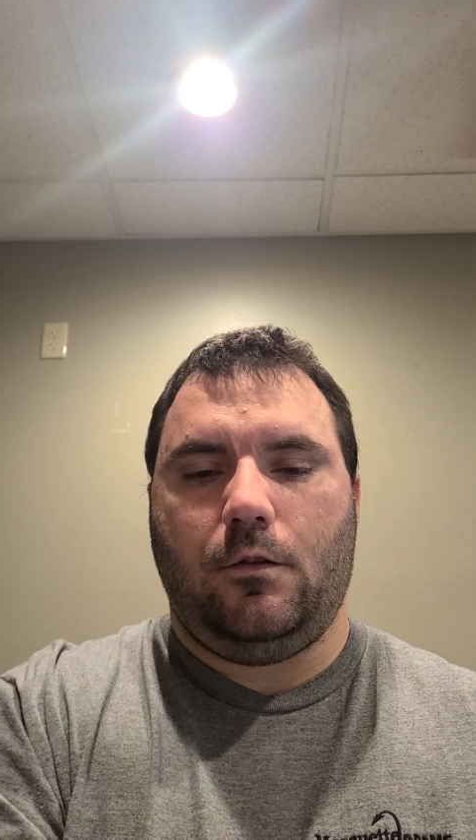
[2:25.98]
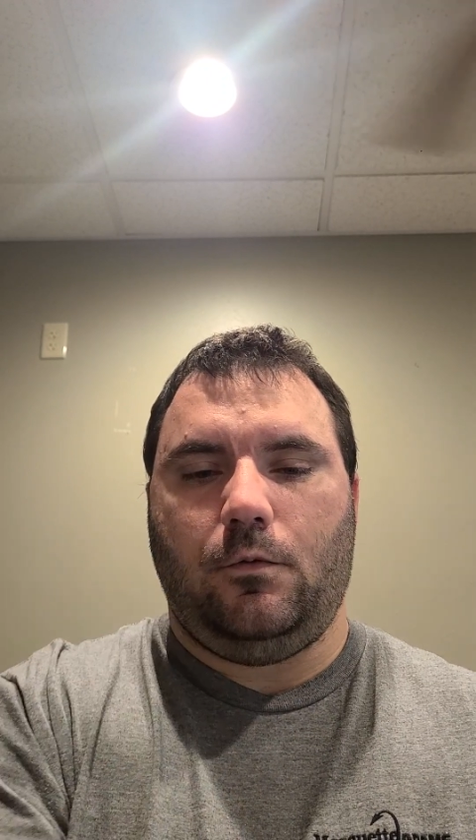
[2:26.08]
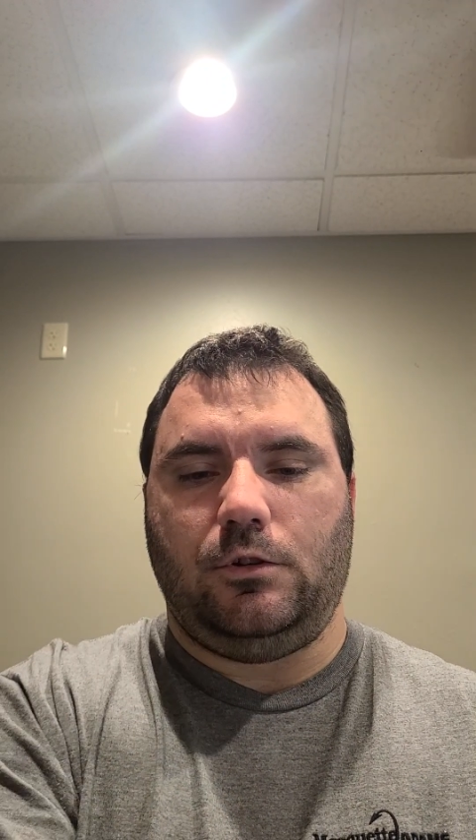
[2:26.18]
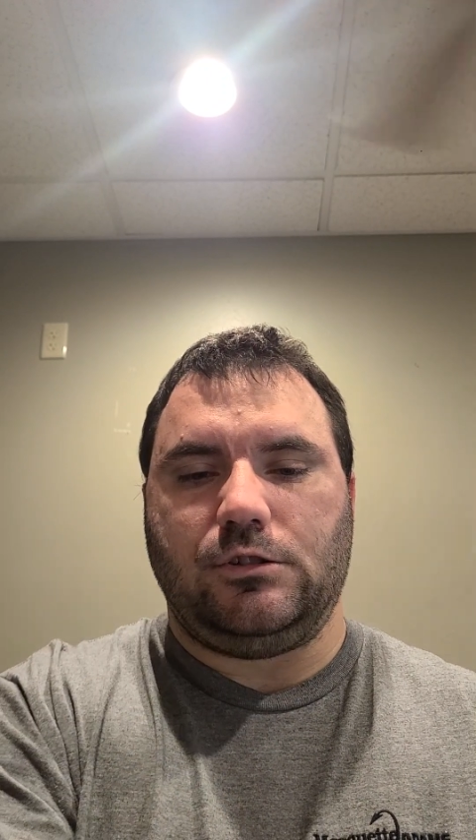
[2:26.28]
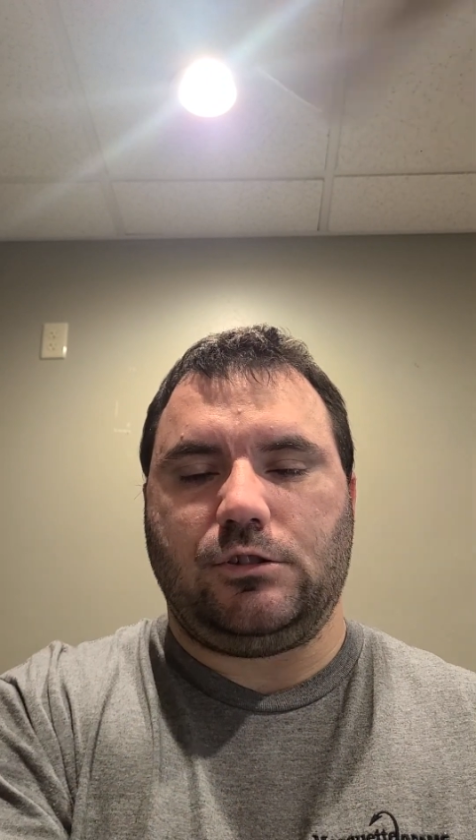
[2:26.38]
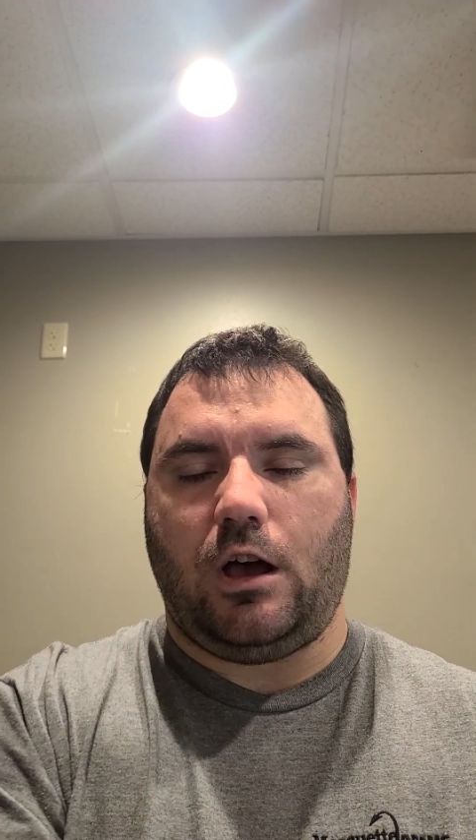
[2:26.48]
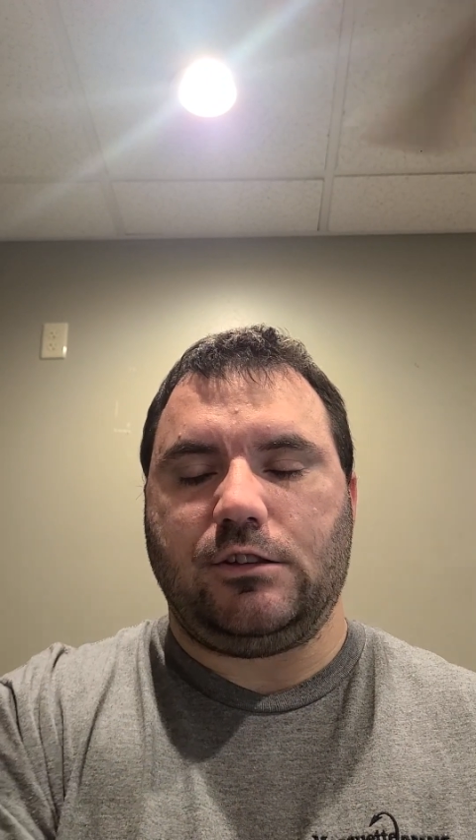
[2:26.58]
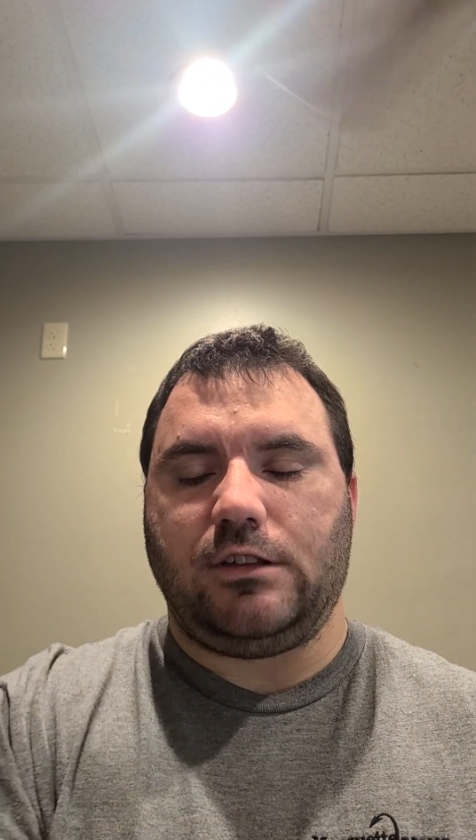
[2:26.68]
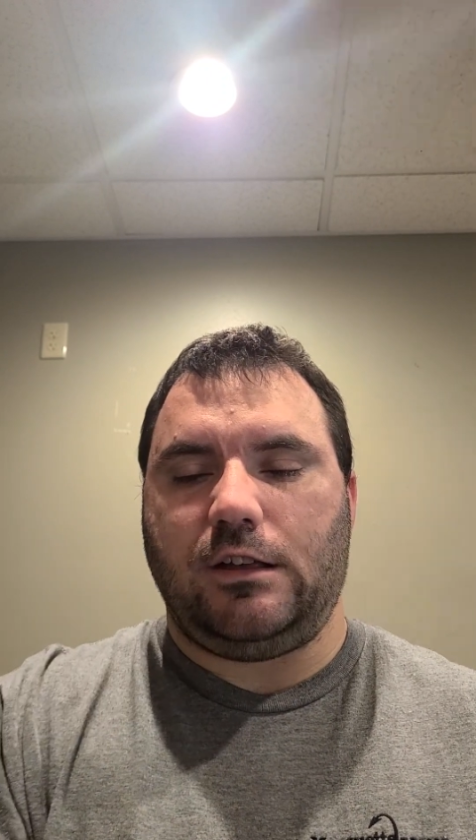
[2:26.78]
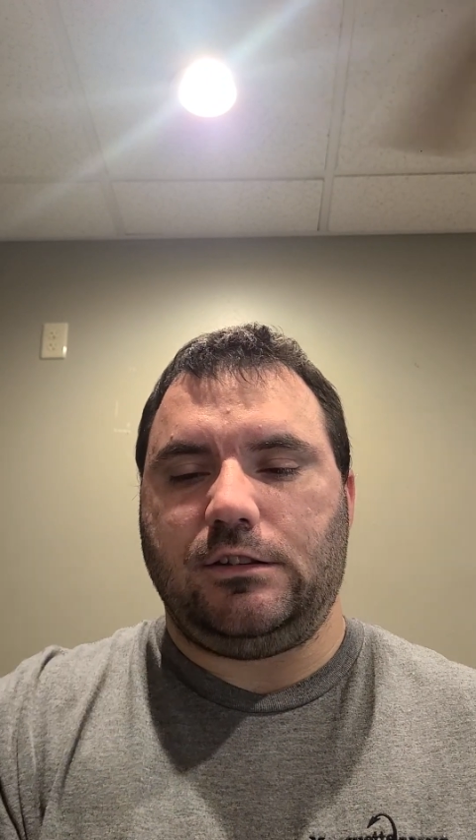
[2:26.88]
We just
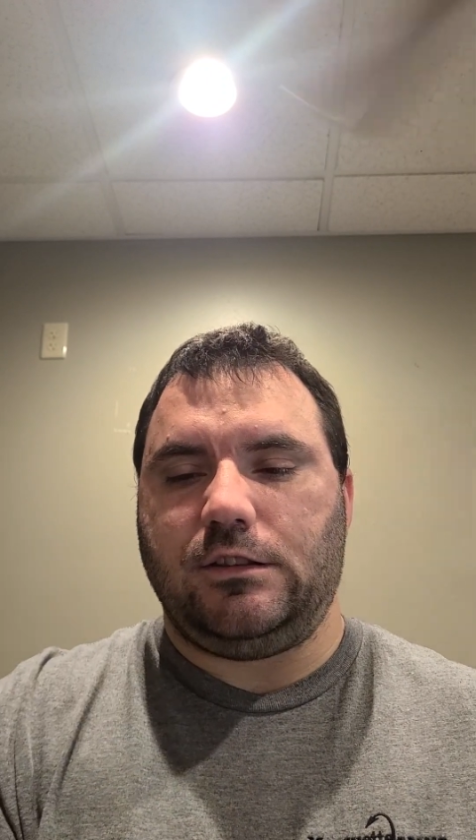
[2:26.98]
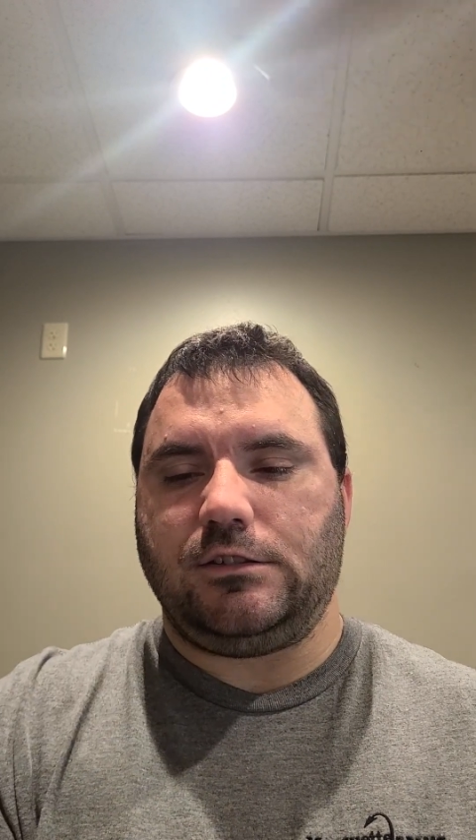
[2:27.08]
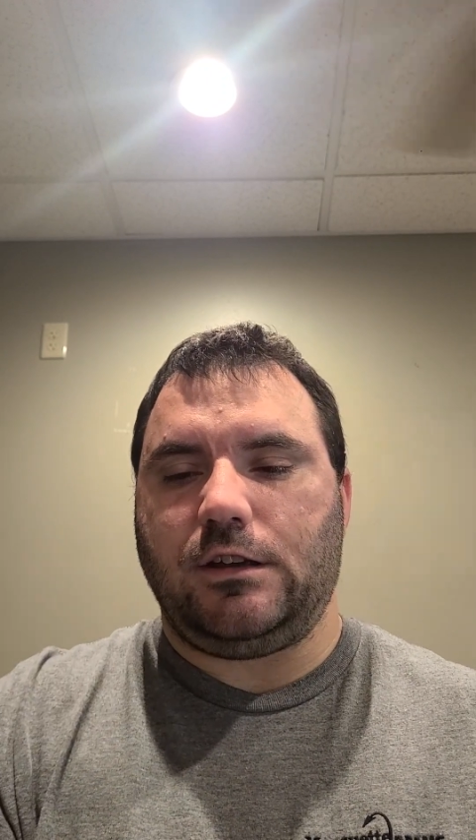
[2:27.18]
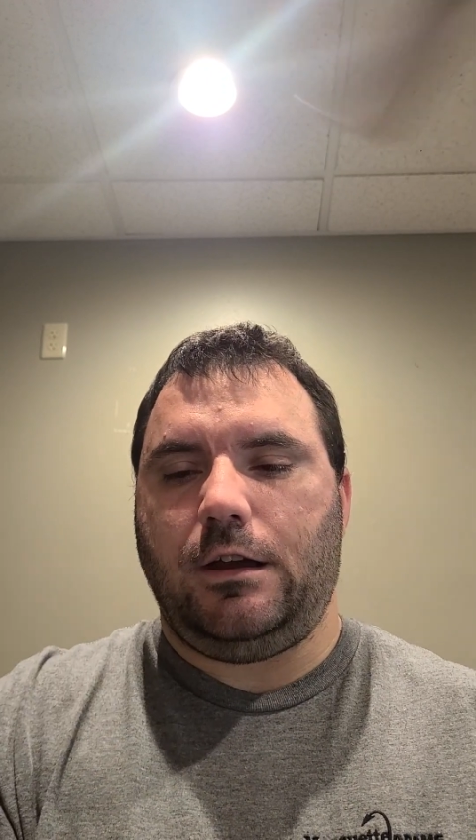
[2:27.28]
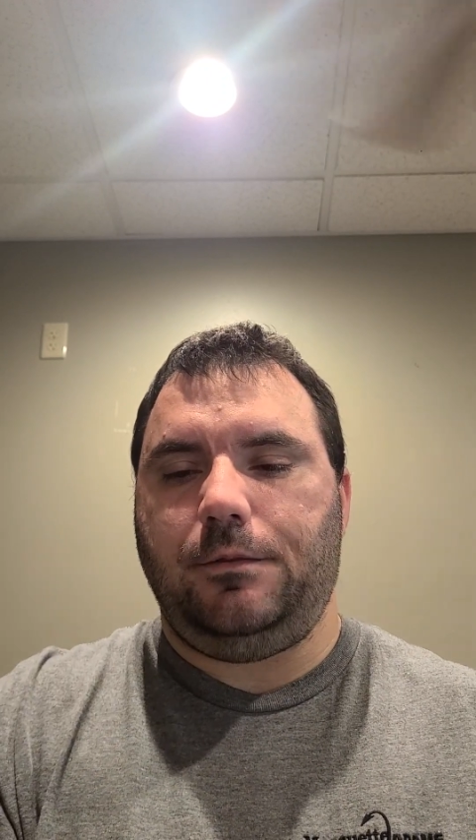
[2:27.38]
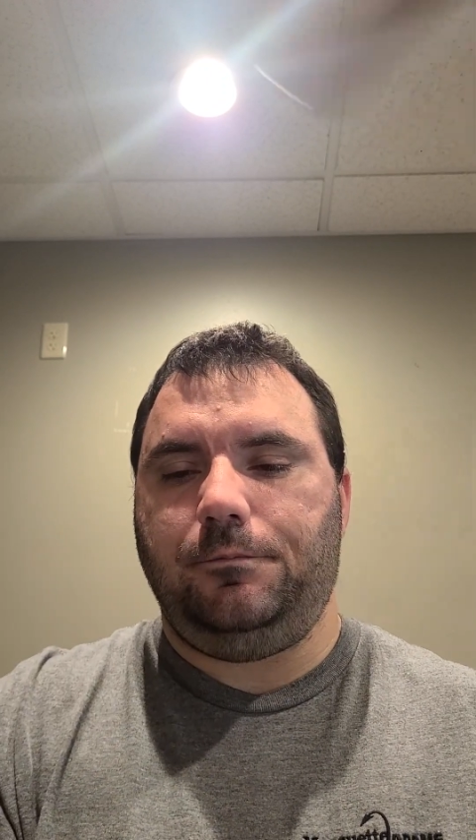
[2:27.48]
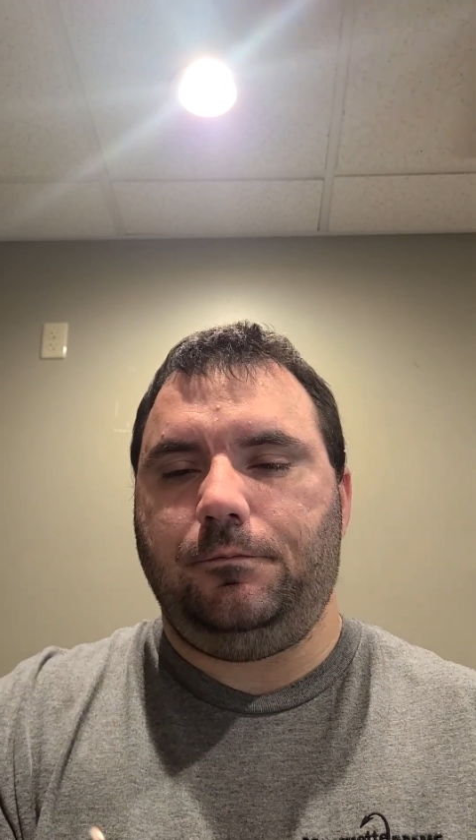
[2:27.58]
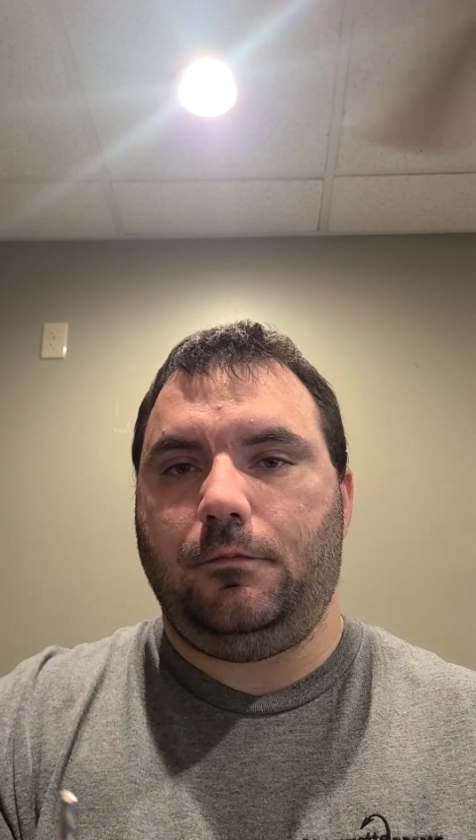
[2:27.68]
toss that to the side,